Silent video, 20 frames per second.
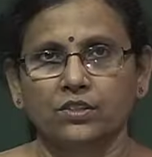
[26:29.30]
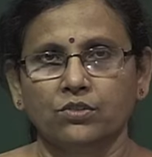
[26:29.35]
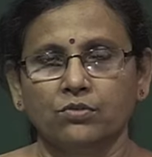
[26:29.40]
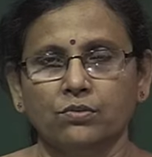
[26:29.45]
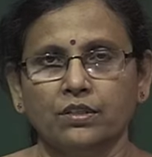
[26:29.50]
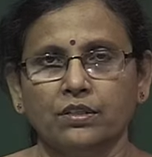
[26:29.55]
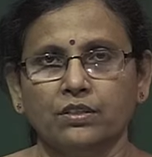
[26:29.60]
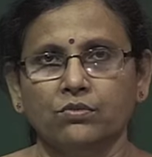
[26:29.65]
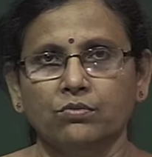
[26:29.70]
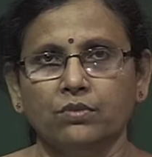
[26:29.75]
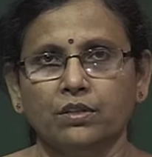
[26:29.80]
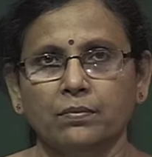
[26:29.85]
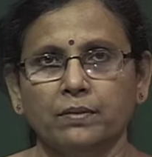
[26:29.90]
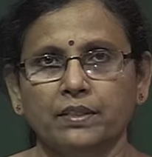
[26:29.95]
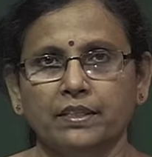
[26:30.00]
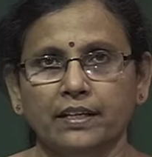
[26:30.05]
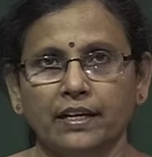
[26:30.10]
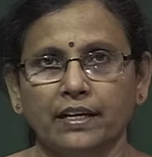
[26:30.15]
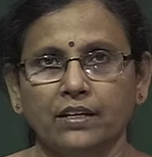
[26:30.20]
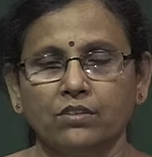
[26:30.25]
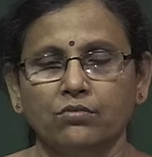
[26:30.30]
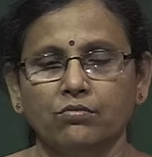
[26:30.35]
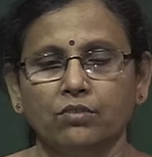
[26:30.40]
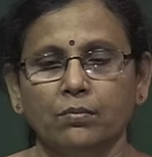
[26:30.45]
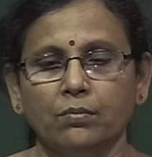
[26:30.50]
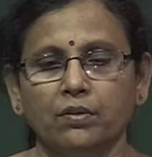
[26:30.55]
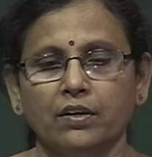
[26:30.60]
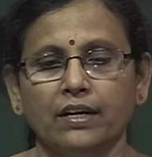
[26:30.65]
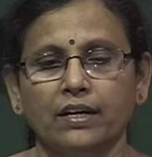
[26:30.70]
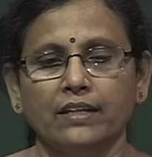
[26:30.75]
will be there on
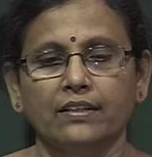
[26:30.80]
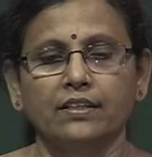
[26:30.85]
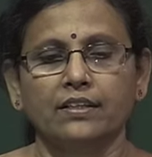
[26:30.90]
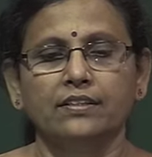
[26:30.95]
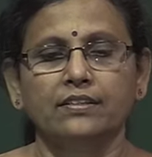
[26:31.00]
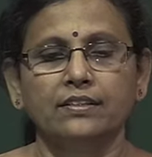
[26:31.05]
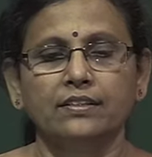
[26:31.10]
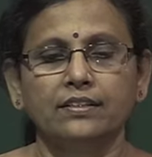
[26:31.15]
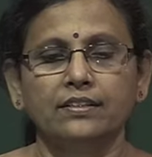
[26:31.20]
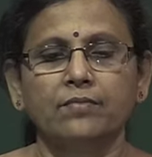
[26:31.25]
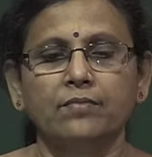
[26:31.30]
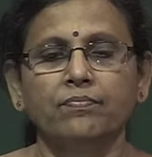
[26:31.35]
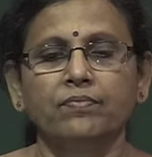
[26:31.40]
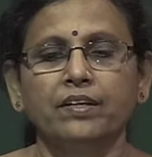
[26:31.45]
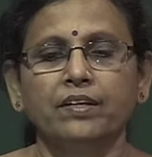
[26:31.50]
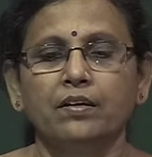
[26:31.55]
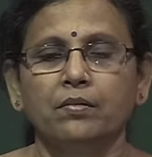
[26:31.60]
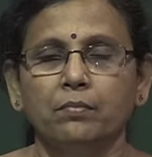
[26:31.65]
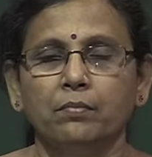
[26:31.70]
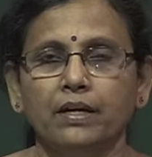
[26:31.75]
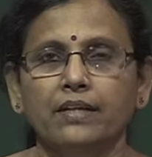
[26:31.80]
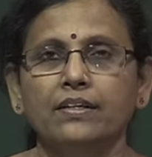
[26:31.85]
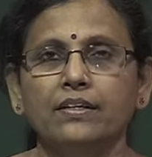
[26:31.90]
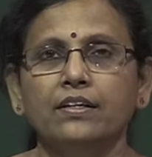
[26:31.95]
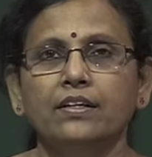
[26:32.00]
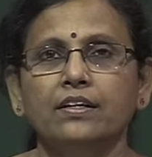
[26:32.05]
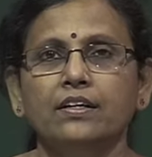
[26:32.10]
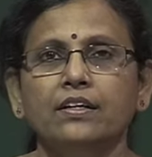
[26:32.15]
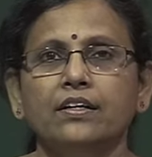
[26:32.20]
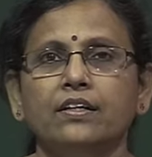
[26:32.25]
web log analysis, but
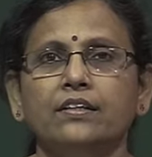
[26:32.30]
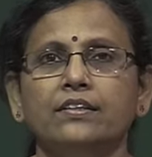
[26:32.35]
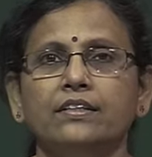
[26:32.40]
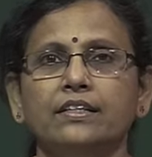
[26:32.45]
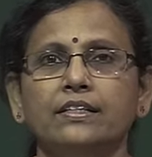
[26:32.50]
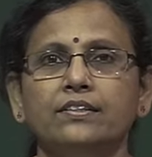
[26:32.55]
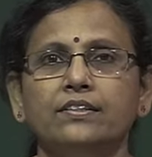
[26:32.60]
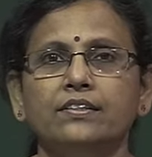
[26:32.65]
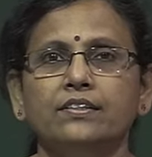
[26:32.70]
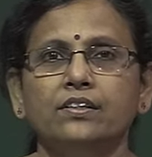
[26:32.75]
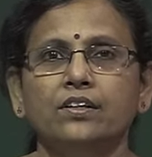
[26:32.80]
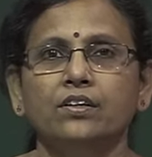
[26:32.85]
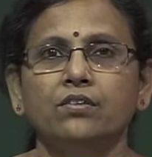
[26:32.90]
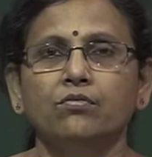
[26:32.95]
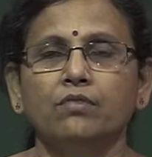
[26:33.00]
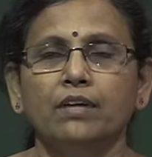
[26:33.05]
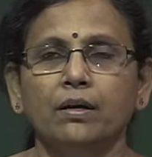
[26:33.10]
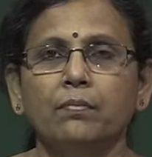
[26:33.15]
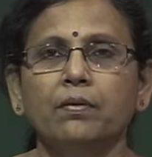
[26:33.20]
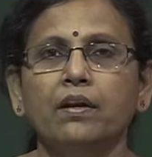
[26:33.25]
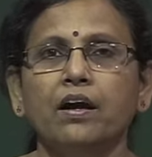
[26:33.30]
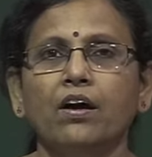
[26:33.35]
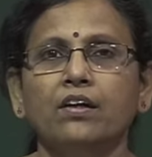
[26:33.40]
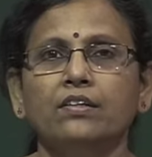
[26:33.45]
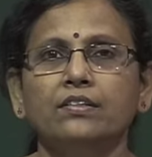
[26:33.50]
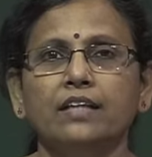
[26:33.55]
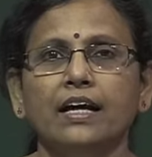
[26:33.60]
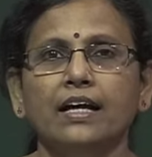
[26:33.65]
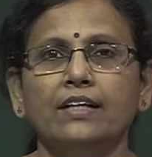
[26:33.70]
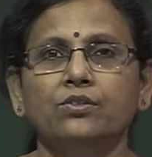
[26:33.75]
these web
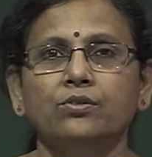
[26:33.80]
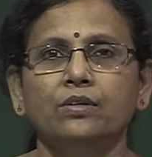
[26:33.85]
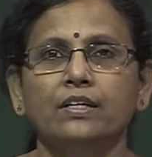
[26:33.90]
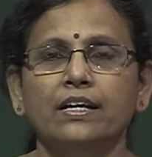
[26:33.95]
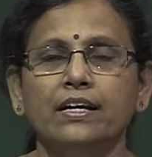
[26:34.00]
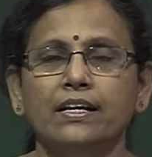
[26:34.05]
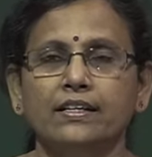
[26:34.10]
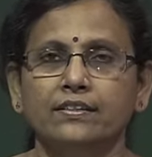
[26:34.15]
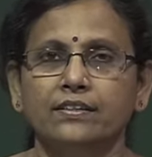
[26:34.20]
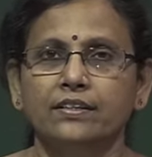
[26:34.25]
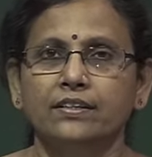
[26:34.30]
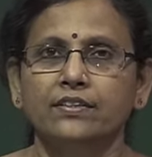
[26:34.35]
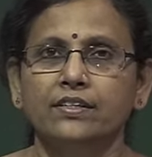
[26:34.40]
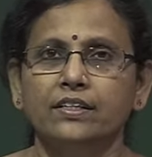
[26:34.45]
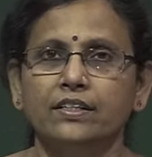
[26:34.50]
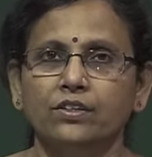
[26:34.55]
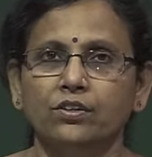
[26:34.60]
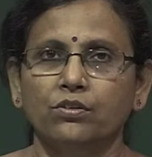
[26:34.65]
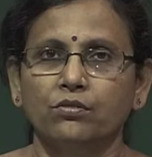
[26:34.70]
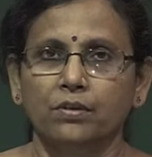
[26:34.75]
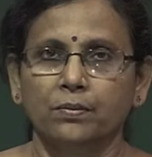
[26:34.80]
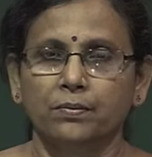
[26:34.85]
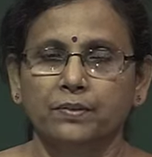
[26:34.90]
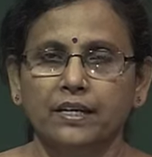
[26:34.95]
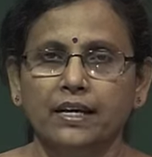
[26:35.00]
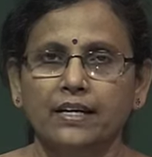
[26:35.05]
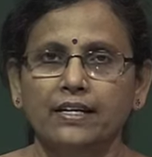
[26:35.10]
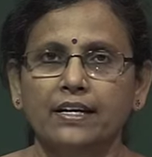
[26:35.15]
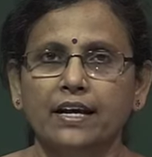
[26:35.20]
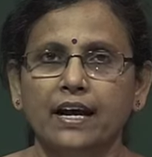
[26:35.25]
logs actually exist in your
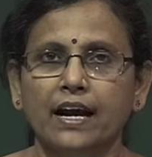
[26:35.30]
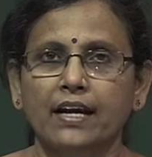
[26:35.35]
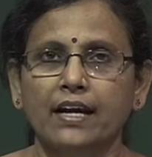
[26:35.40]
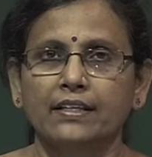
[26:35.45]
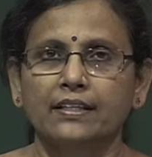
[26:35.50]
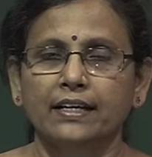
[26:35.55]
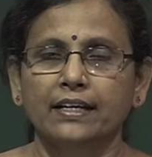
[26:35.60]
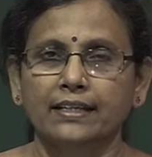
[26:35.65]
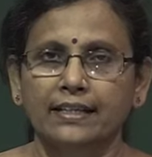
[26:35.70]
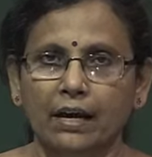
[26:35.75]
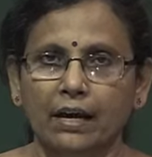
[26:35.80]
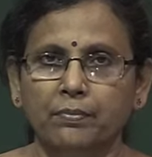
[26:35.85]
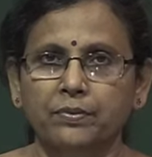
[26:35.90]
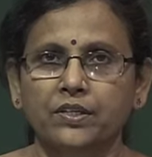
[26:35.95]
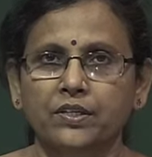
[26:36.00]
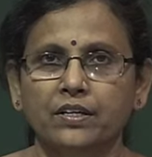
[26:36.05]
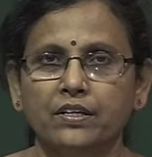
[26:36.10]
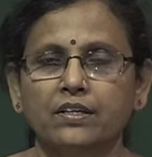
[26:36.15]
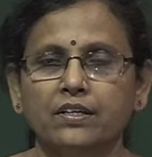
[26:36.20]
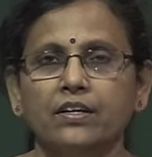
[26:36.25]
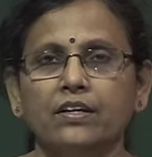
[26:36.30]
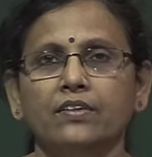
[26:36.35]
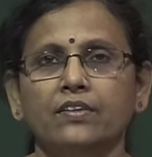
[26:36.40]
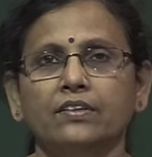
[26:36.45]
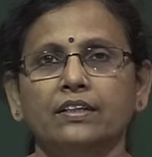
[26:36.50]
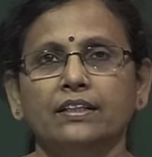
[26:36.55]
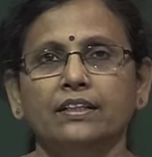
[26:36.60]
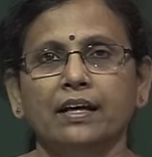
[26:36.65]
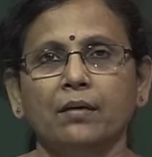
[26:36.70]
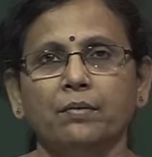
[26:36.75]
website and they capture
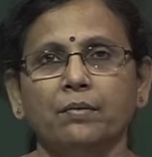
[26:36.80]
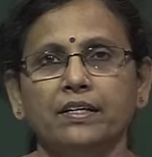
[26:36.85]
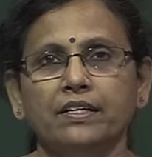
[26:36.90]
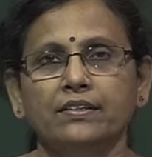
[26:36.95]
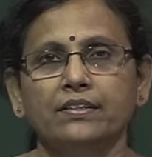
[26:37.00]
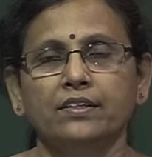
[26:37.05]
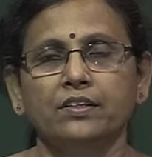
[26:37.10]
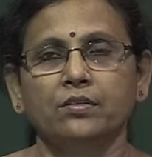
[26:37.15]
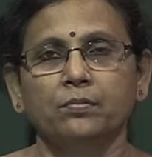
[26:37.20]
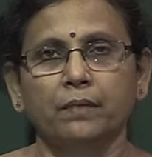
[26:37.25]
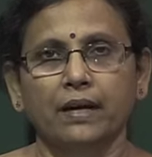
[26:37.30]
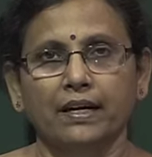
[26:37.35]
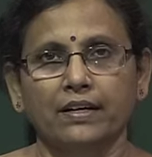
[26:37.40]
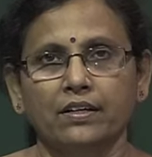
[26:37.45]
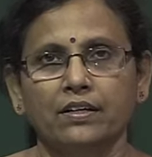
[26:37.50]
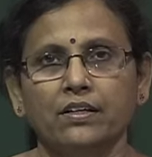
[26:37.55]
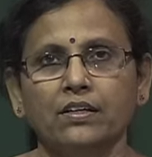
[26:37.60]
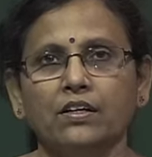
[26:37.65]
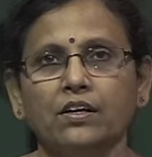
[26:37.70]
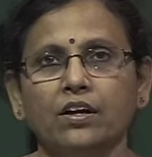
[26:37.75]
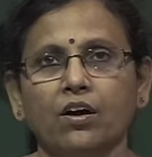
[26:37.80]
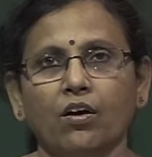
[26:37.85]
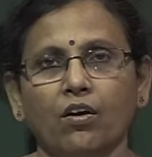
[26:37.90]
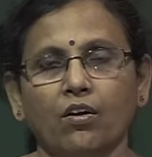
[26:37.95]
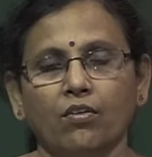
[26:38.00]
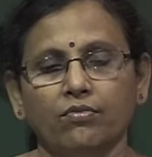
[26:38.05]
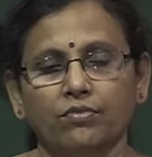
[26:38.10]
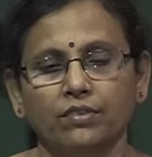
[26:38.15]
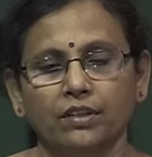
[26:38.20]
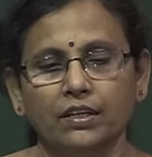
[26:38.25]
the navigation pattern
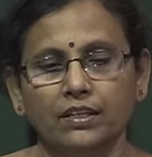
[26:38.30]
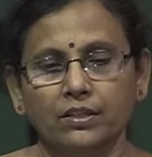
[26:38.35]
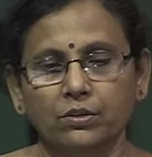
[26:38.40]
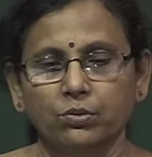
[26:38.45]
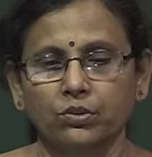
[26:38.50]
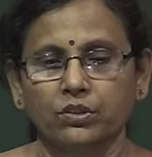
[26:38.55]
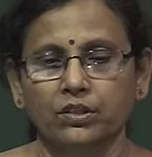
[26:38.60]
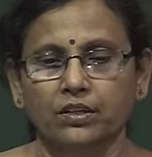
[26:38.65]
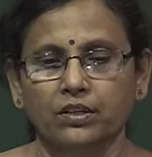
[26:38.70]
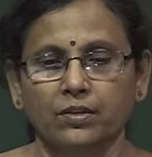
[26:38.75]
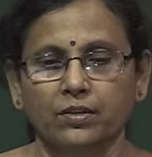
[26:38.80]
of the user.